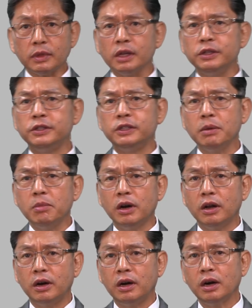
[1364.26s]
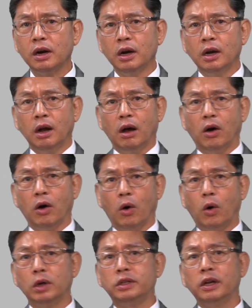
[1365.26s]
similar
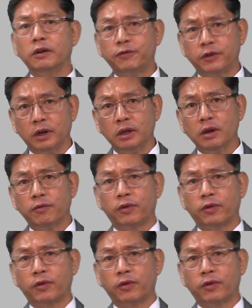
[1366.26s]
or different